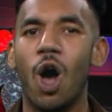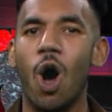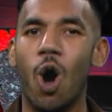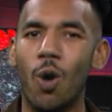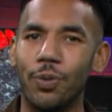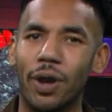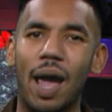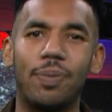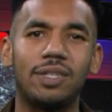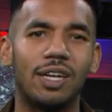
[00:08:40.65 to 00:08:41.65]
Hope your
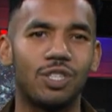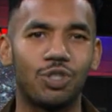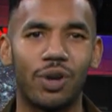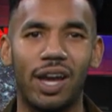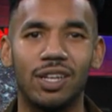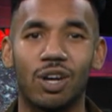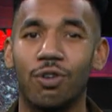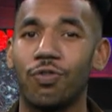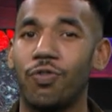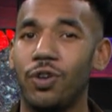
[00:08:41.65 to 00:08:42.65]
appetizer trays
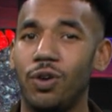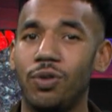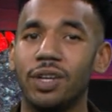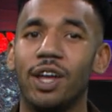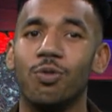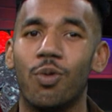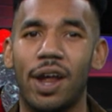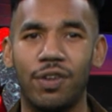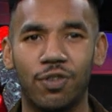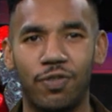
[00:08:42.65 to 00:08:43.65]
are filled and
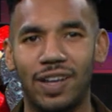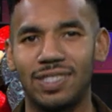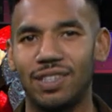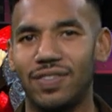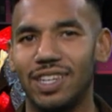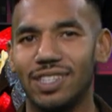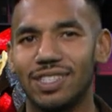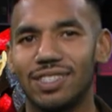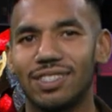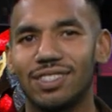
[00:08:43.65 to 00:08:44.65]
ready for festivities.